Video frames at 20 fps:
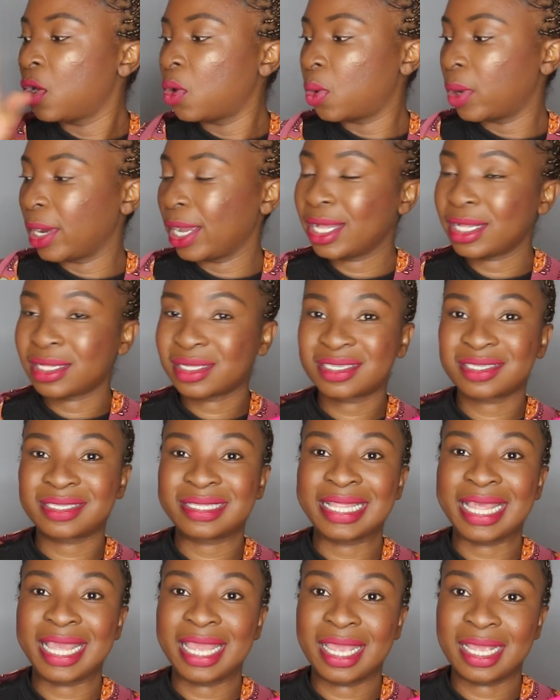whereas
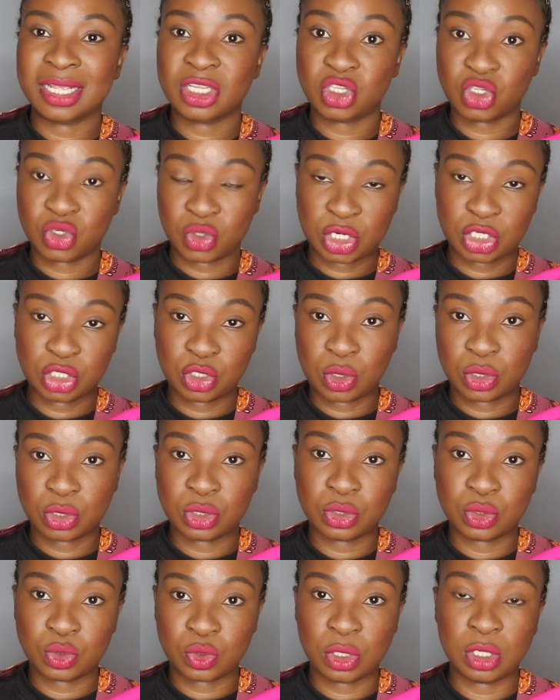the stretch
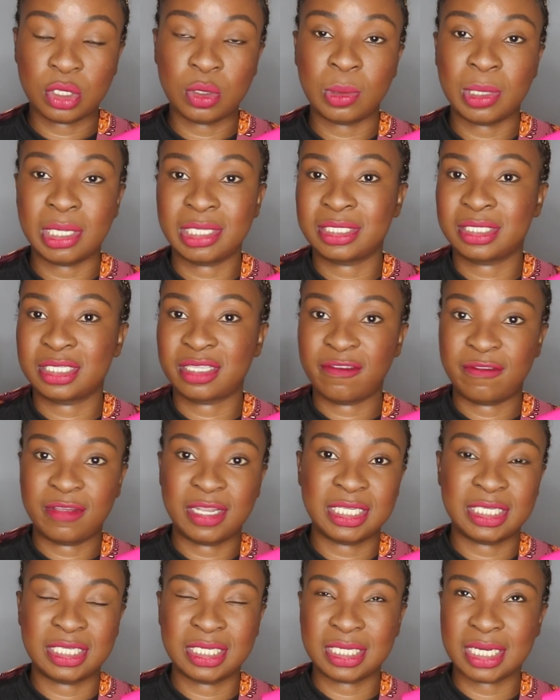cotton twill was
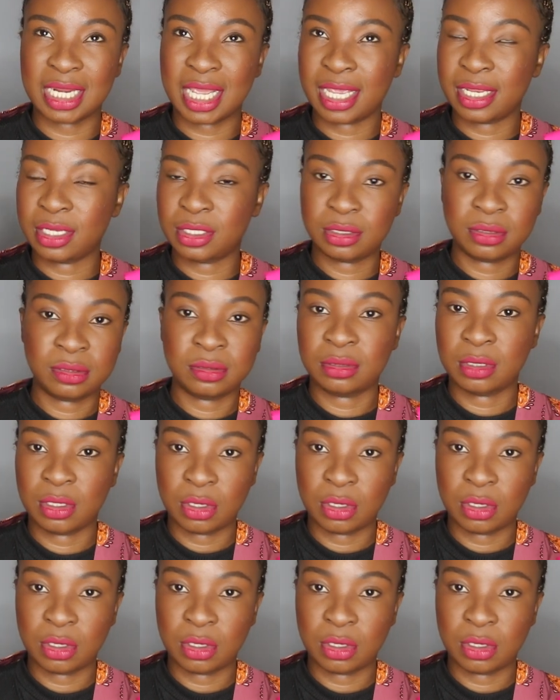seventy-nine